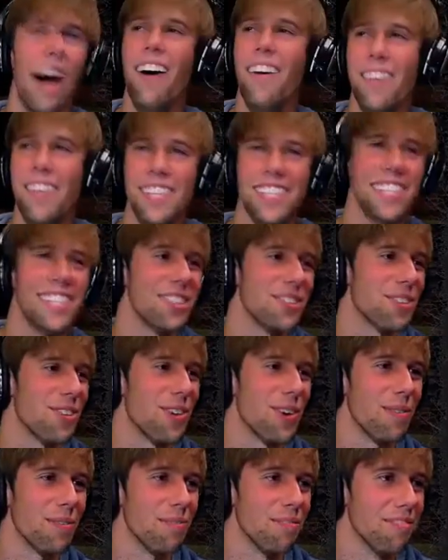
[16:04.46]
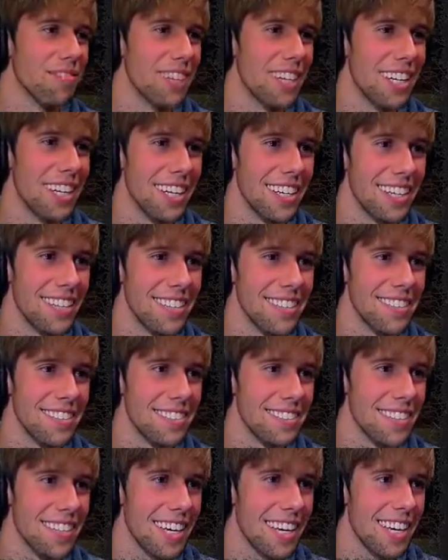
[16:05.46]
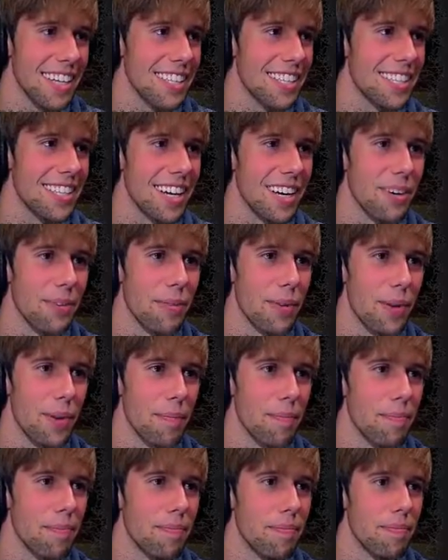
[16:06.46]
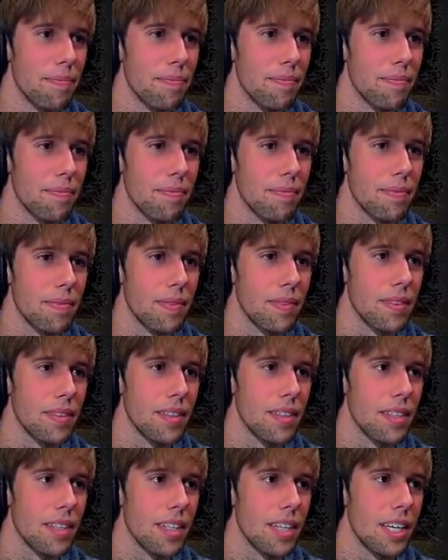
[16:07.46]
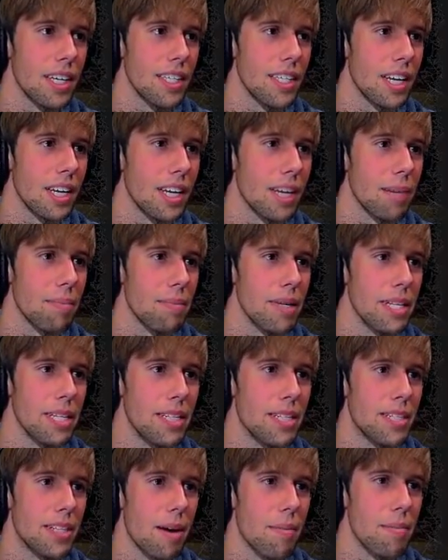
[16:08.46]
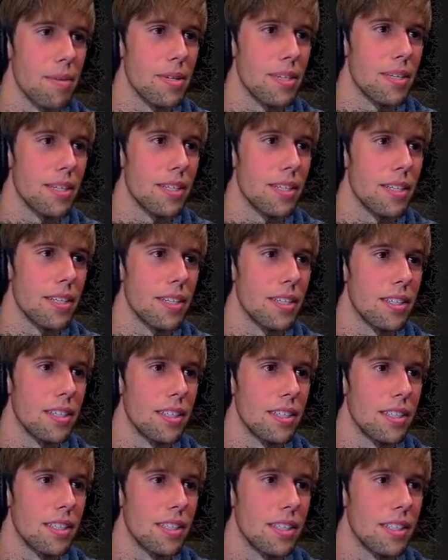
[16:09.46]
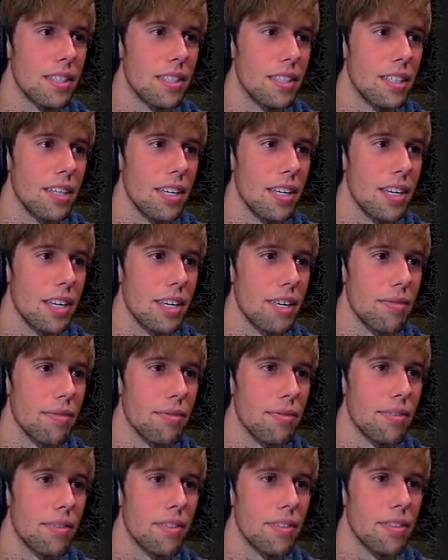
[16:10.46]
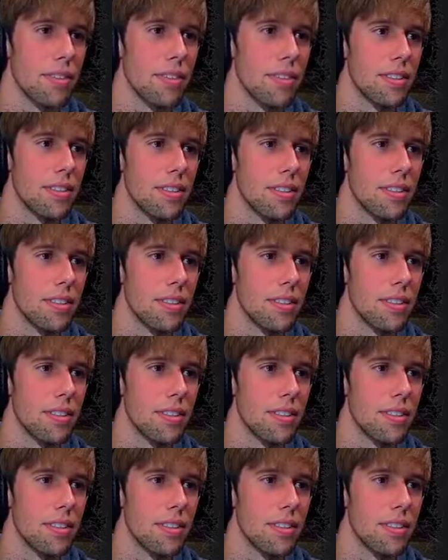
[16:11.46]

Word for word: Oh, it is warm. Yeah. Yeah, it is kind of warm. It's like a midsummer's eve.